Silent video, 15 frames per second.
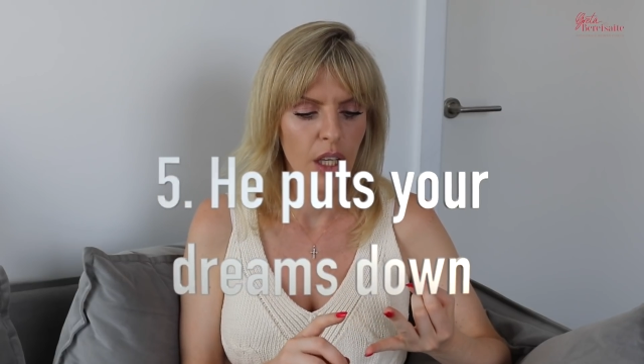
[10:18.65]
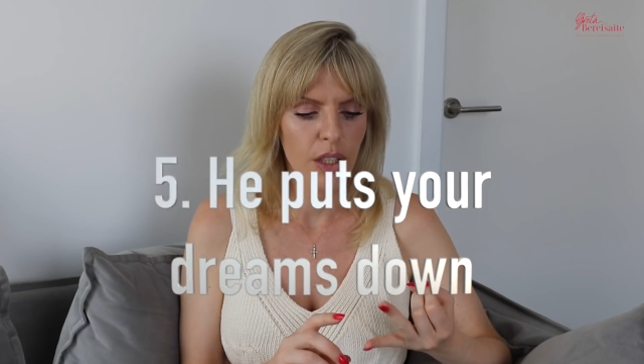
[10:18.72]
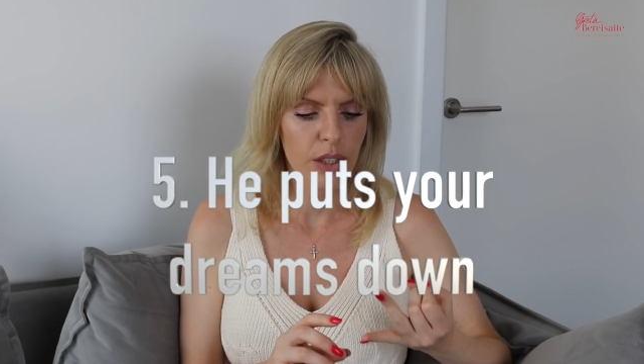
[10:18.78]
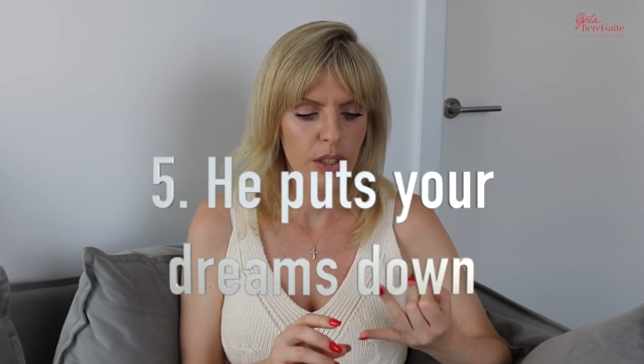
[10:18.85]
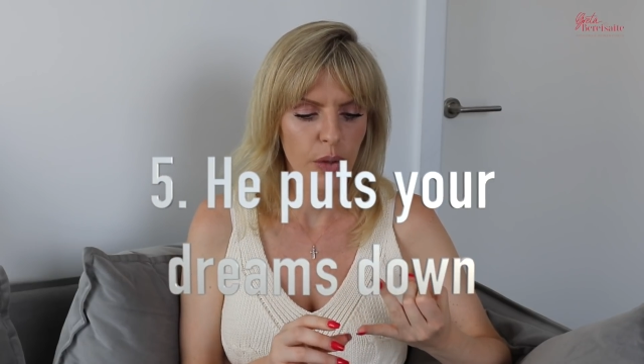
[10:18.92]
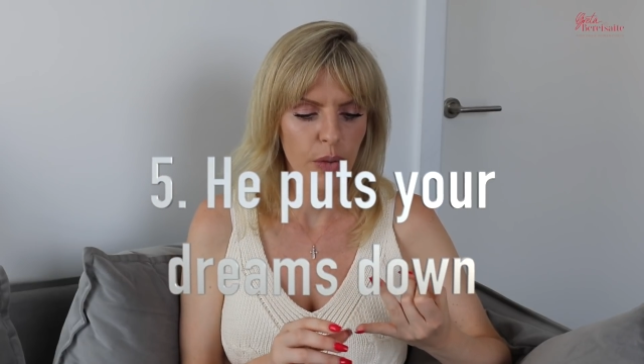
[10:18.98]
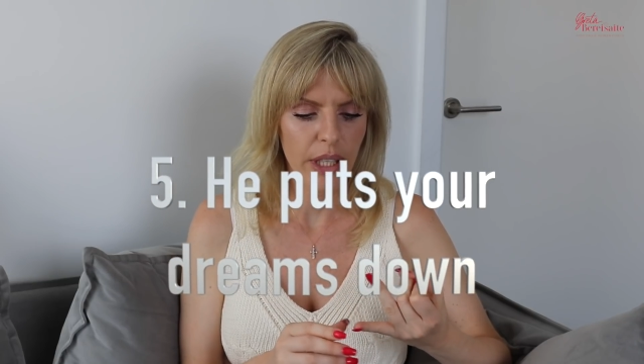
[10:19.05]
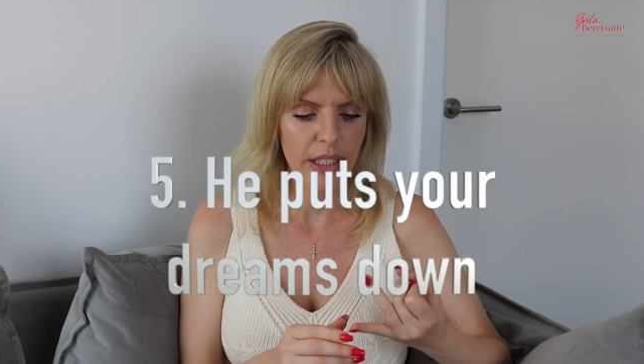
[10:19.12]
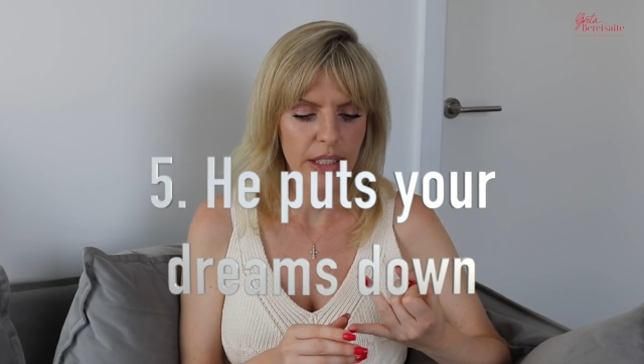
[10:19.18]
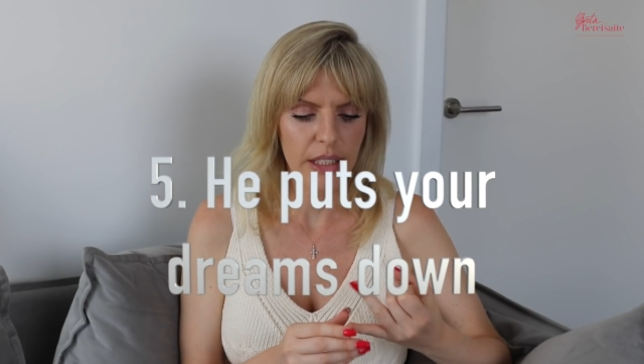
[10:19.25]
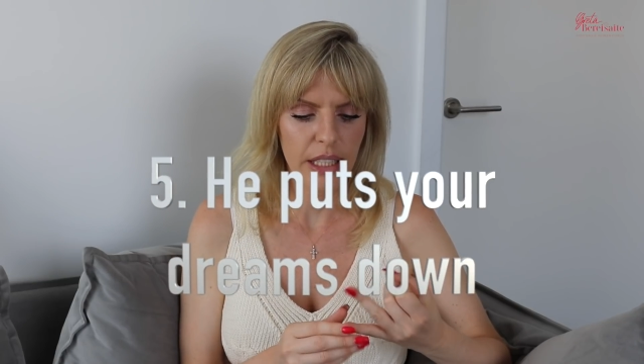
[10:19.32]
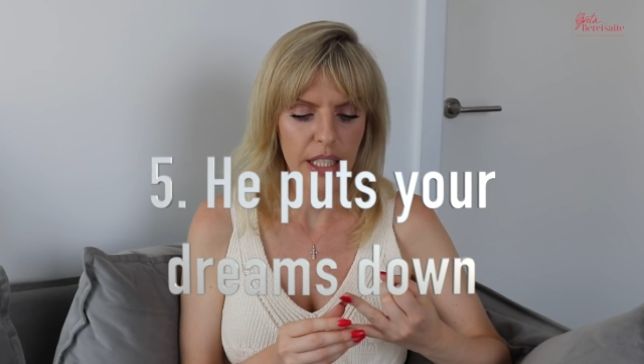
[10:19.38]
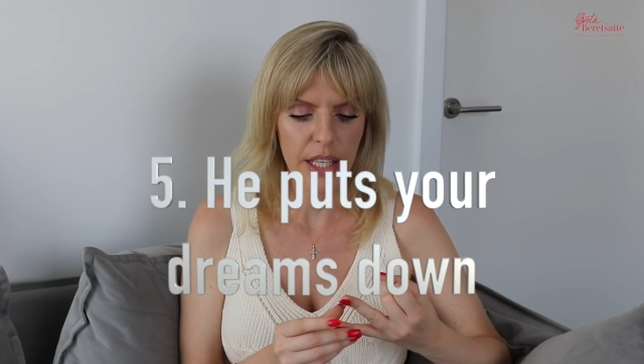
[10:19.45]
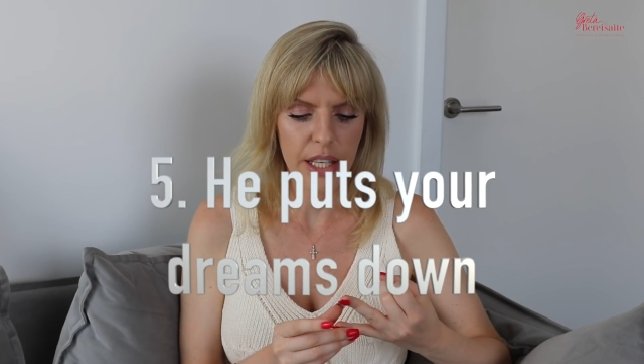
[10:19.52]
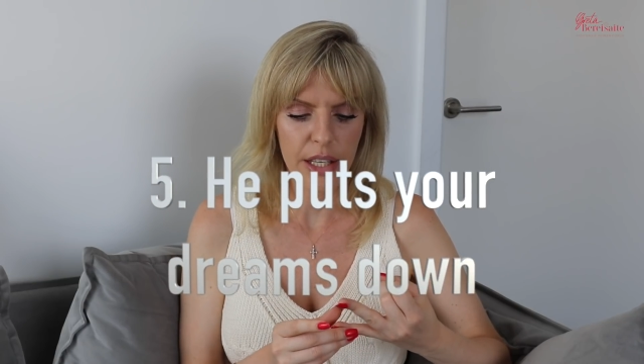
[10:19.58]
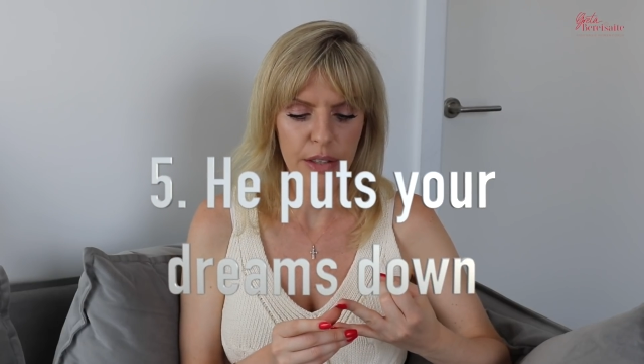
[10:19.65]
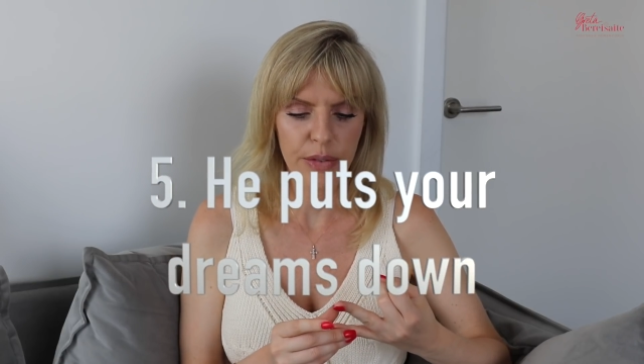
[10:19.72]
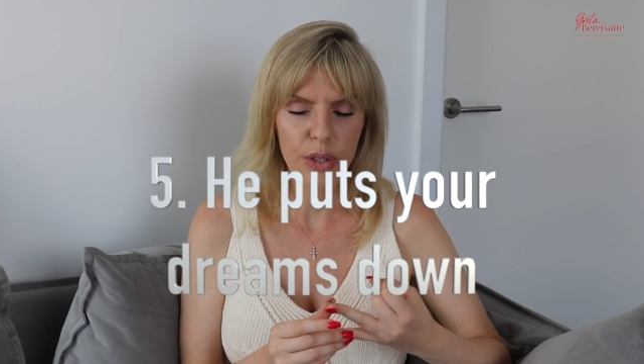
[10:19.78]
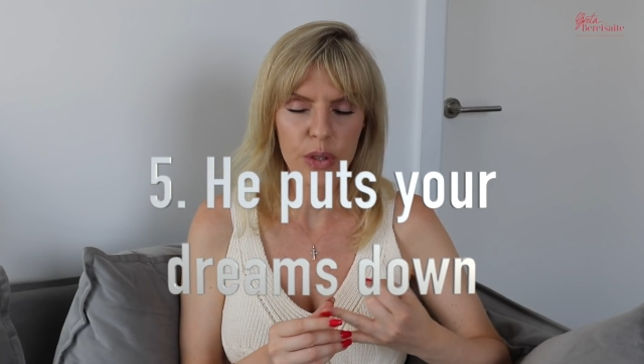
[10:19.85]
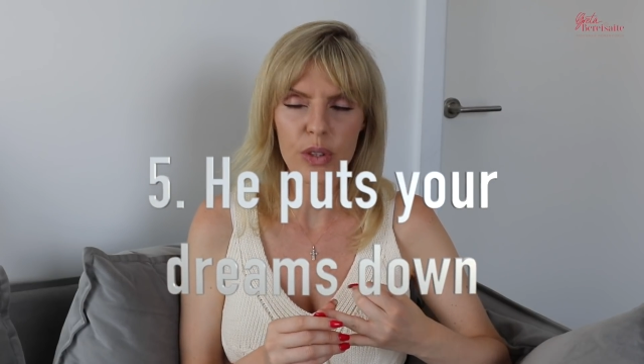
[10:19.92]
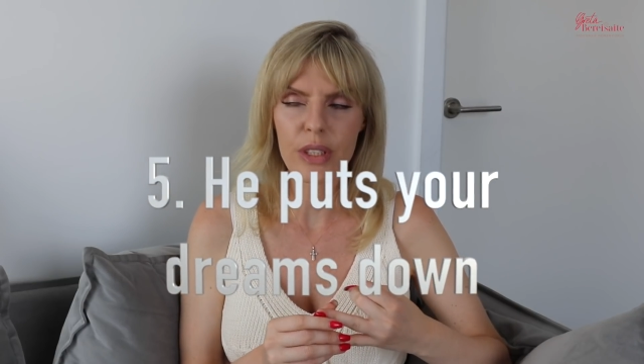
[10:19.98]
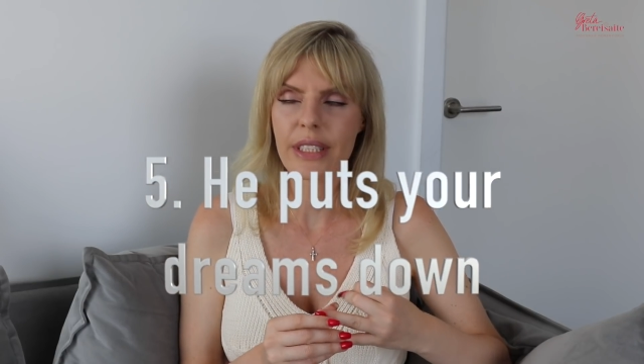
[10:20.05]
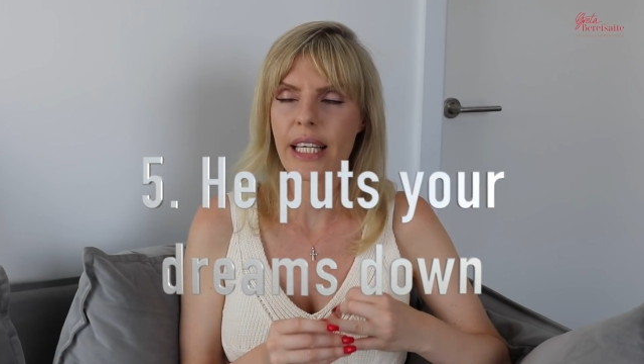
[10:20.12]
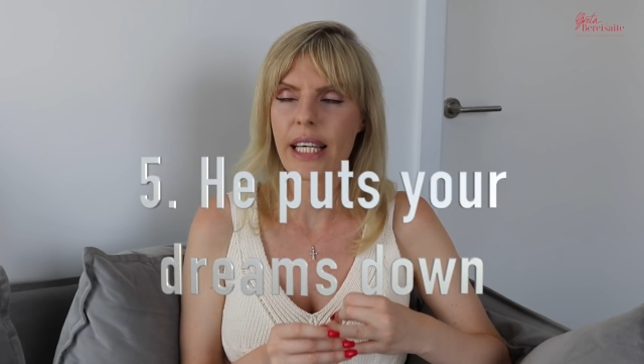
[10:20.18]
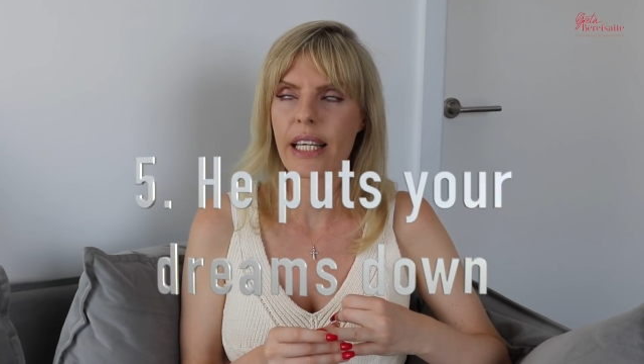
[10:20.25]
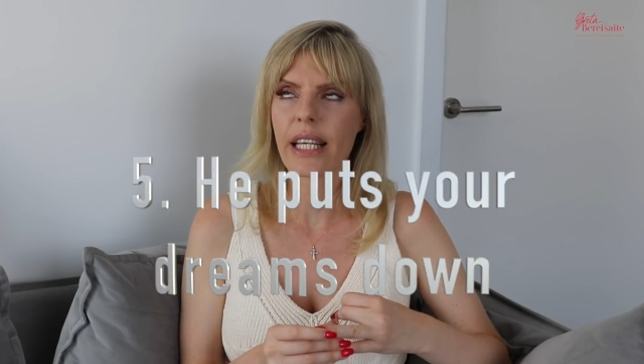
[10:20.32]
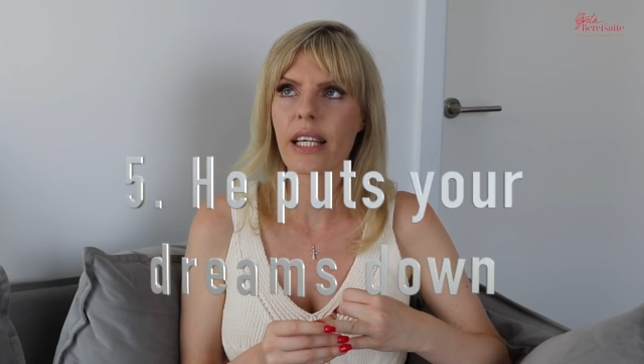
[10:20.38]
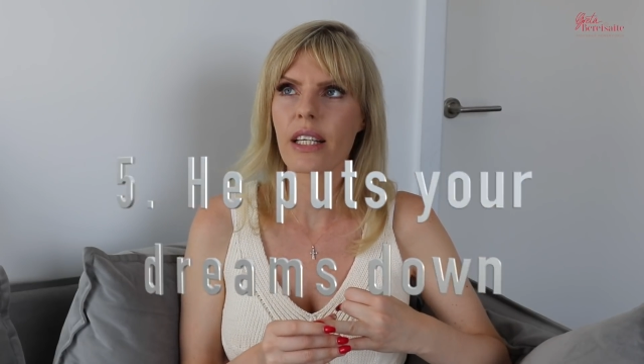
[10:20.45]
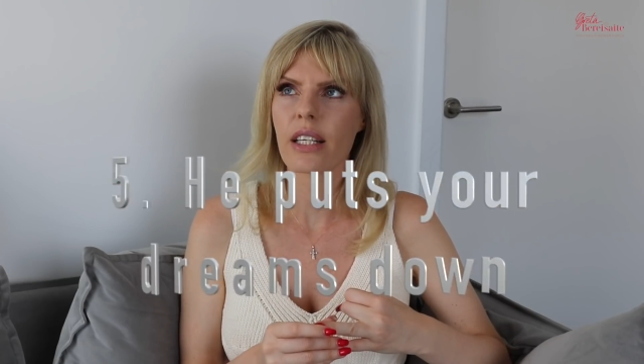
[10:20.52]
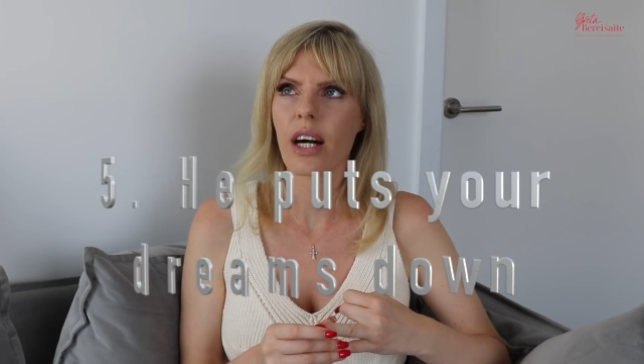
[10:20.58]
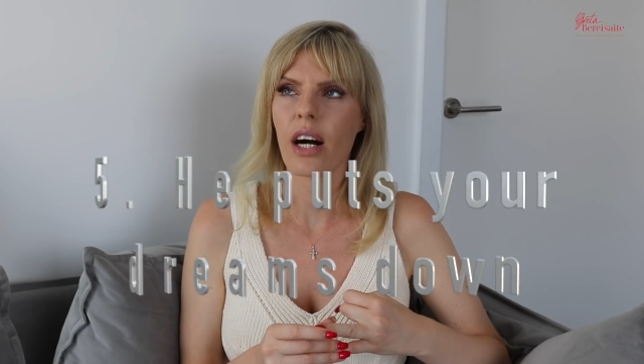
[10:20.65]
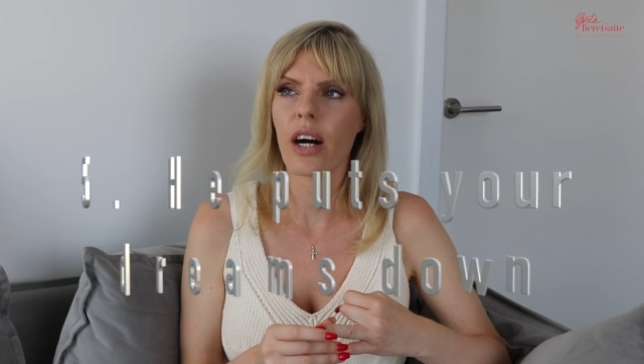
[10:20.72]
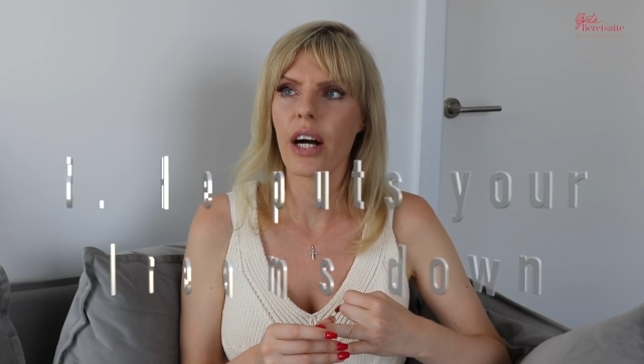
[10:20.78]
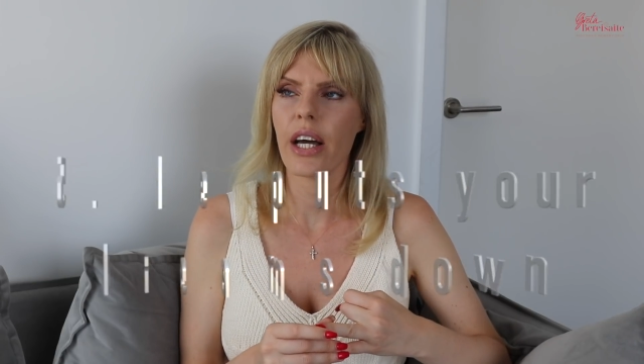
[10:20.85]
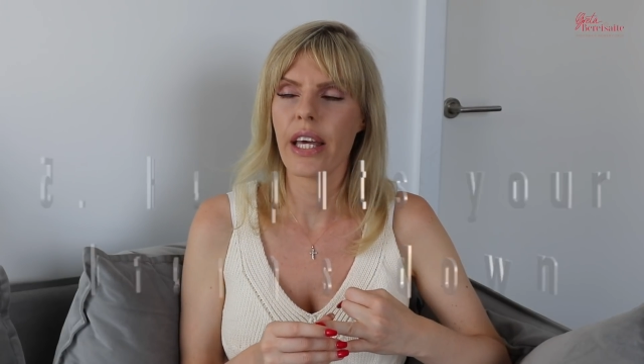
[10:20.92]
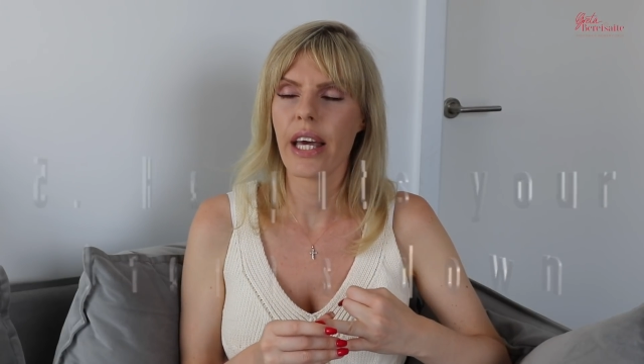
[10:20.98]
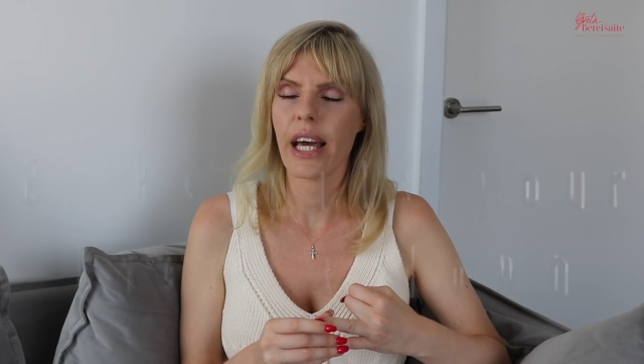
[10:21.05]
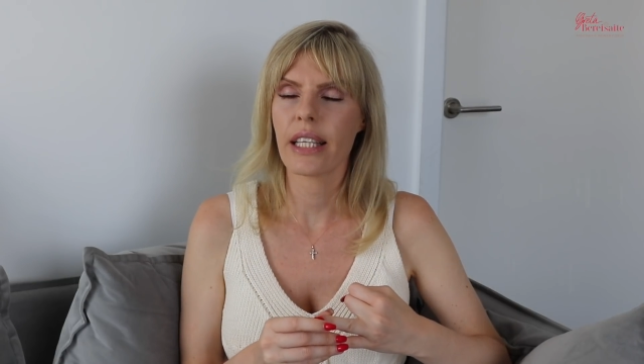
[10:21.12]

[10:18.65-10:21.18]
So let's say if you're dating a guy